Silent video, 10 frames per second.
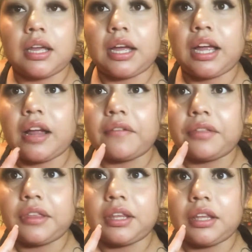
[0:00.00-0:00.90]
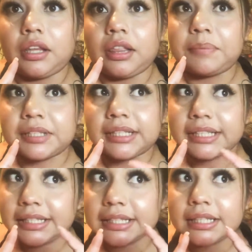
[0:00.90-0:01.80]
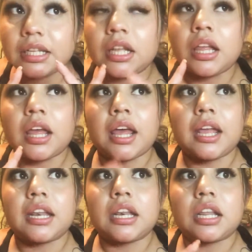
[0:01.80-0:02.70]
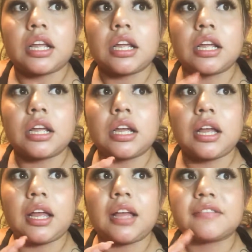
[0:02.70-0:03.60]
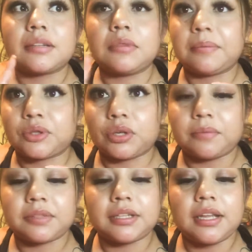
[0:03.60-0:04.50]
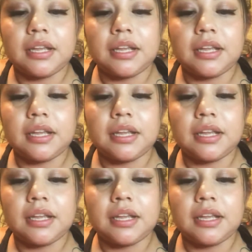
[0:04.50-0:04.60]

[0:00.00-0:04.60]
I have the lipsticks and I have some lip scrubs.